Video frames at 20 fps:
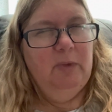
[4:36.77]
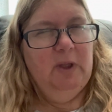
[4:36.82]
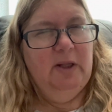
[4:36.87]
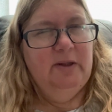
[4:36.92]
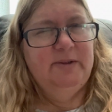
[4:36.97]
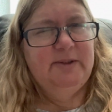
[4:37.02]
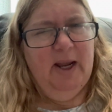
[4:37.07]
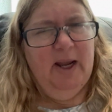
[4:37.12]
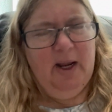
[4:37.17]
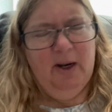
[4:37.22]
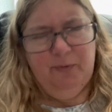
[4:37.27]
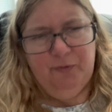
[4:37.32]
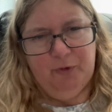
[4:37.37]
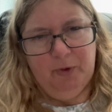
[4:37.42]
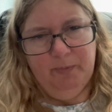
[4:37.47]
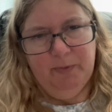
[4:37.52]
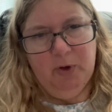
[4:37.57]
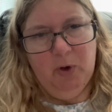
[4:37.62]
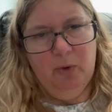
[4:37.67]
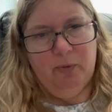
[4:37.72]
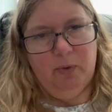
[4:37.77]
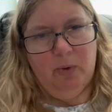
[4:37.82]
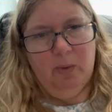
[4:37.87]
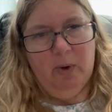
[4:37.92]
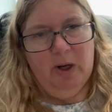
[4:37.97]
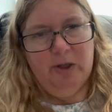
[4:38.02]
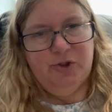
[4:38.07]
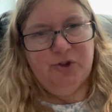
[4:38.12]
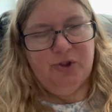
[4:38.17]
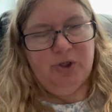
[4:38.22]
Dan from the
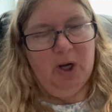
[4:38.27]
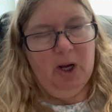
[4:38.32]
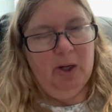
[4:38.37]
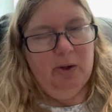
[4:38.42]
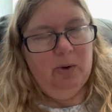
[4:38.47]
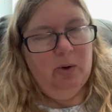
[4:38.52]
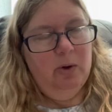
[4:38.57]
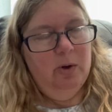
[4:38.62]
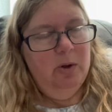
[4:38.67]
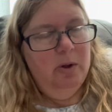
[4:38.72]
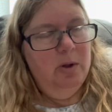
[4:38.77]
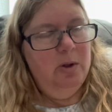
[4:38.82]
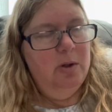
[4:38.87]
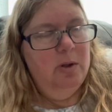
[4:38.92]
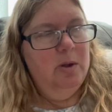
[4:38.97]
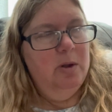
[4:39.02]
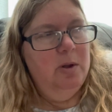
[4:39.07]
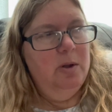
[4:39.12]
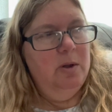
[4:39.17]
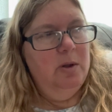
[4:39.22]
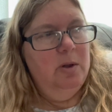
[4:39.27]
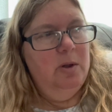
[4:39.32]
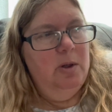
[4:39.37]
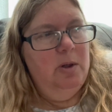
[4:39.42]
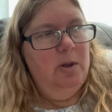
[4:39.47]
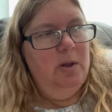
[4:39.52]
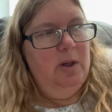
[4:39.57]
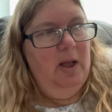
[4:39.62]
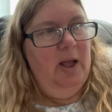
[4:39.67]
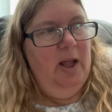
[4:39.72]
Overwatch channel,
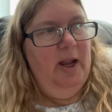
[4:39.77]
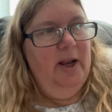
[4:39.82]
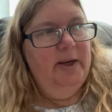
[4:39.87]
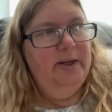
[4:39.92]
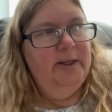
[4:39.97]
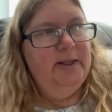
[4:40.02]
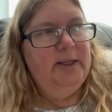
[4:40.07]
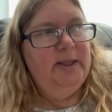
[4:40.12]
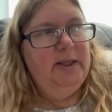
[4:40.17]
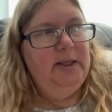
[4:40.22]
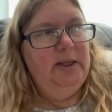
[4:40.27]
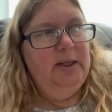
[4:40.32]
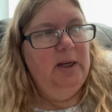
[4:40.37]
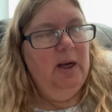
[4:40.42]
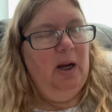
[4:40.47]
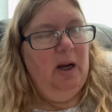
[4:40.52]
and he